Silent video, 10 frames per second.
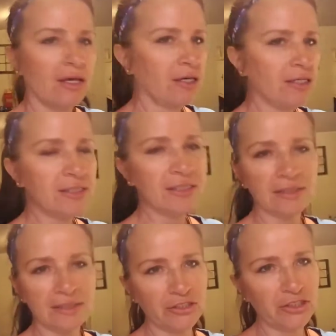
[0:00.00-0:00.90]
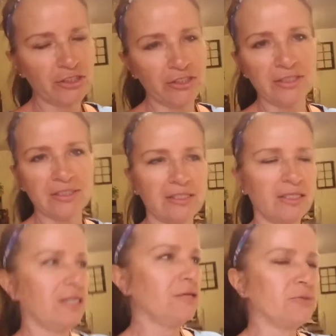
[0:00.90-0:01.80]
It's delicious.
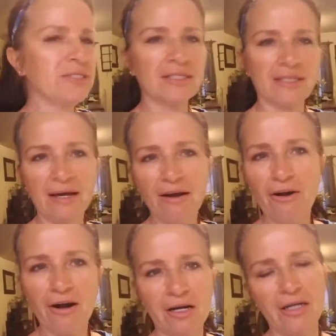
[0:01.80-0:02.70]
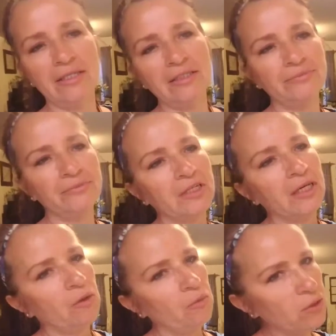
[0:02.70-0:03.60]
It wasn't that hard.
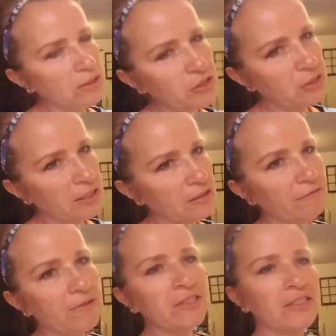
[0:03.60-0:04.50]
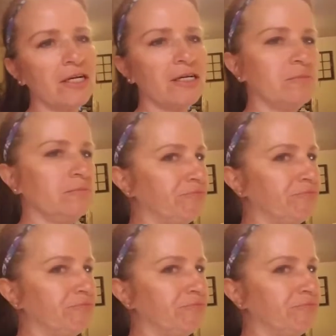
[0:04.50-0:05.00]
Once you get it the first time,